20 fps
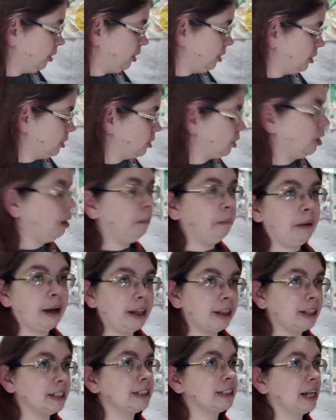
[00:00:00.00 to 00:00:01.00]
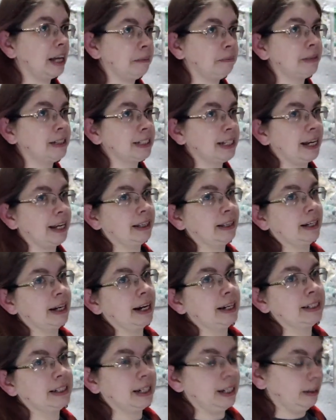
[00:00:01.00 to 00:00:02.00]
you don't make the same mistake that
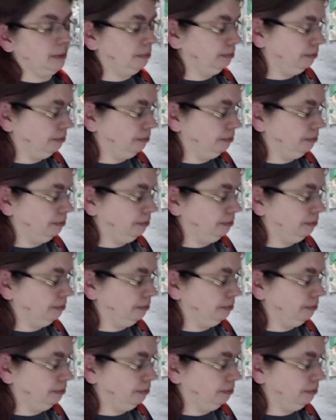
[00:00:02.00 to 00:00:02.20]
I did.